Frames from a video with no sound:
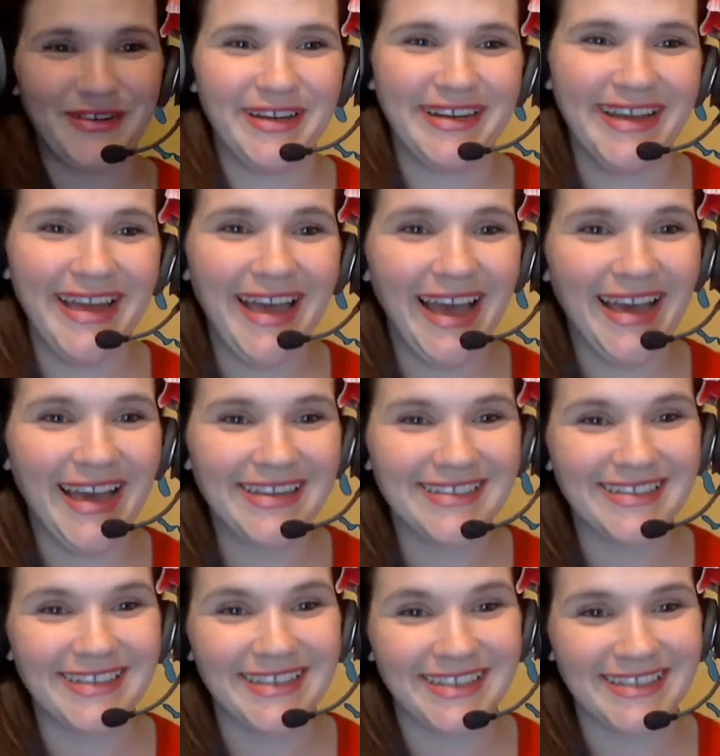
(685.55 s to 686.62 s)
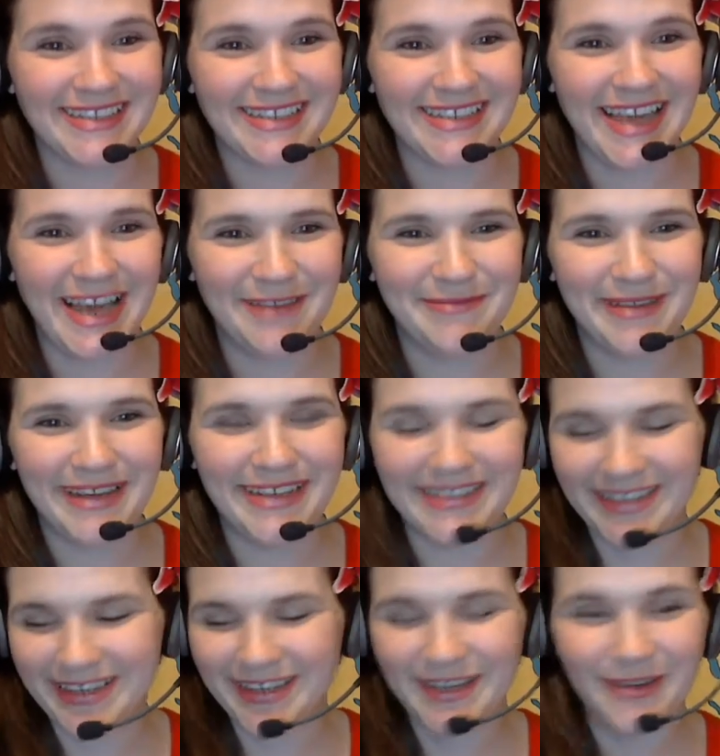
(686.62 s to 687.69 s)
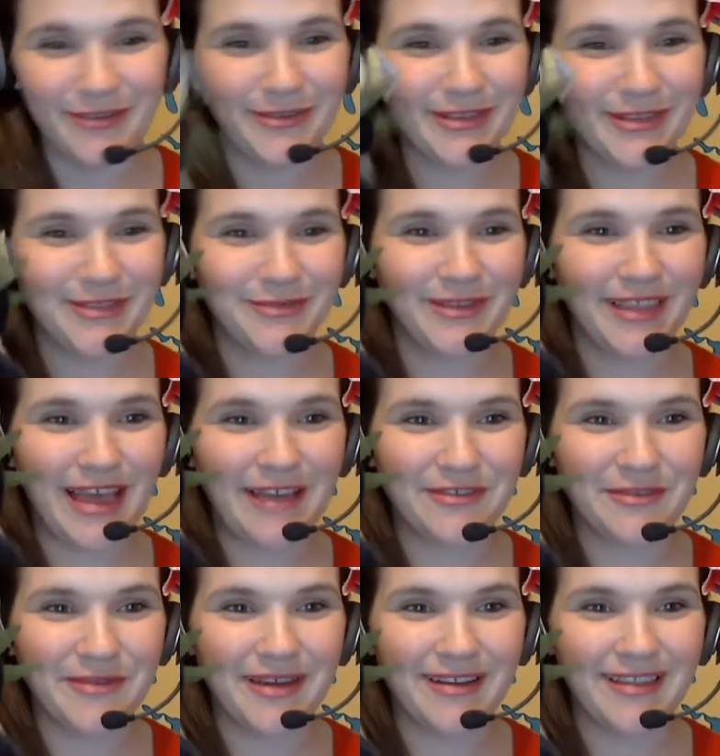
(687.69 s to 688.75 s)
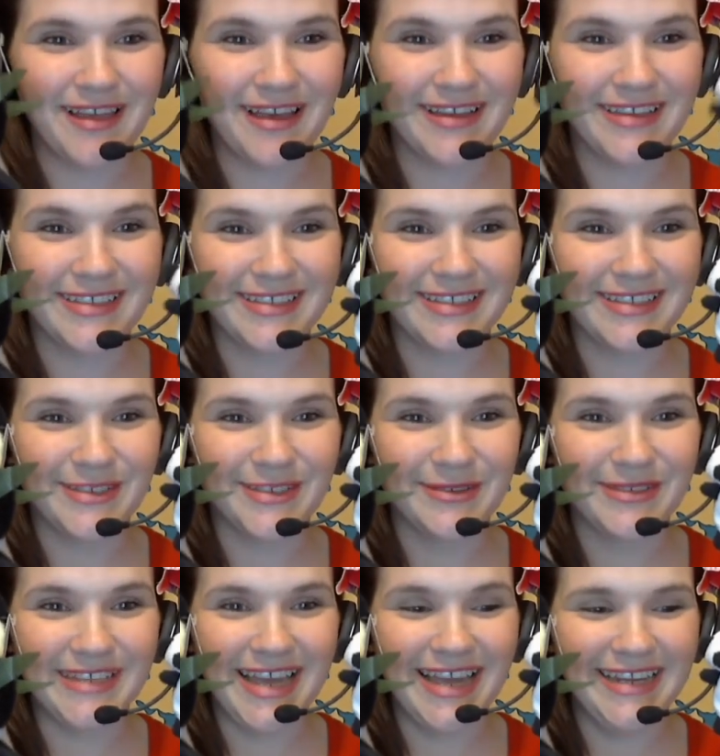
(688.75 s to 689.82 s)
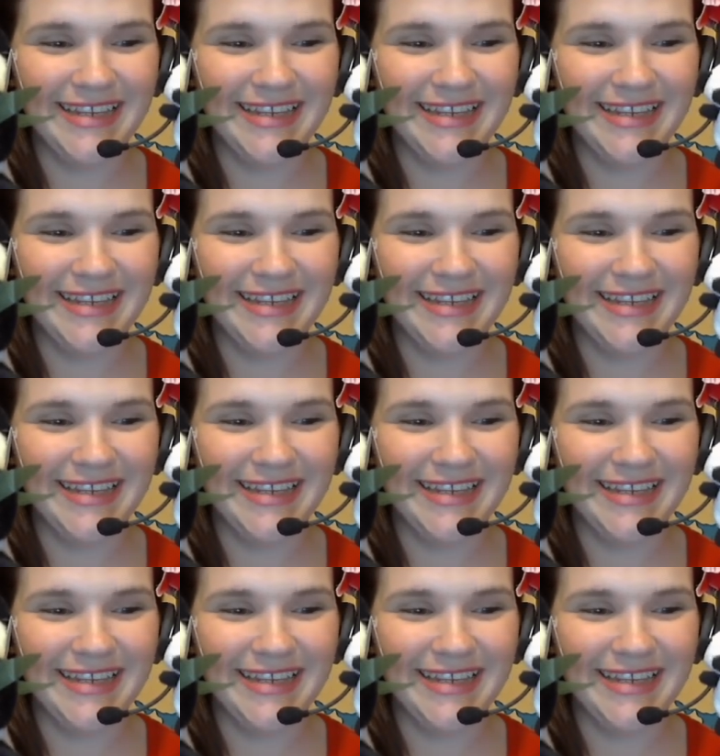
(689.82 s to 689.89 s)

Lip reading: tiny one, and she said this is dad panda, which we laughed about a lot because he's so